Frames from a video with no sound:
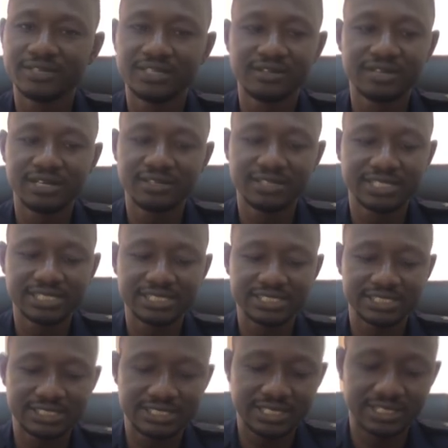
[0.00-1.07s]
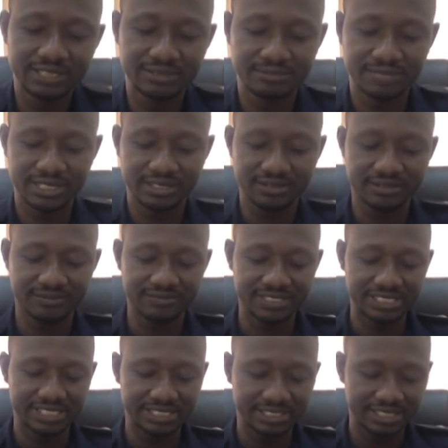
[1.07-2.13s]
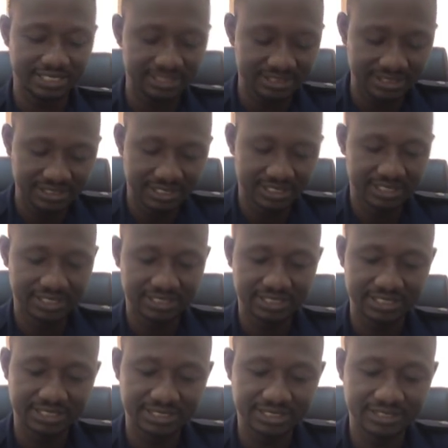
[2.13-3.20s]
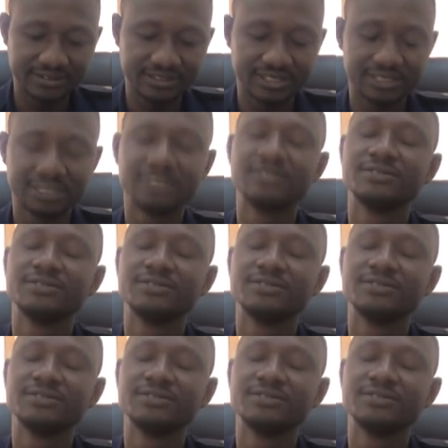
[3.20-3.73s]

No allocation is done by the confiscated secretariat.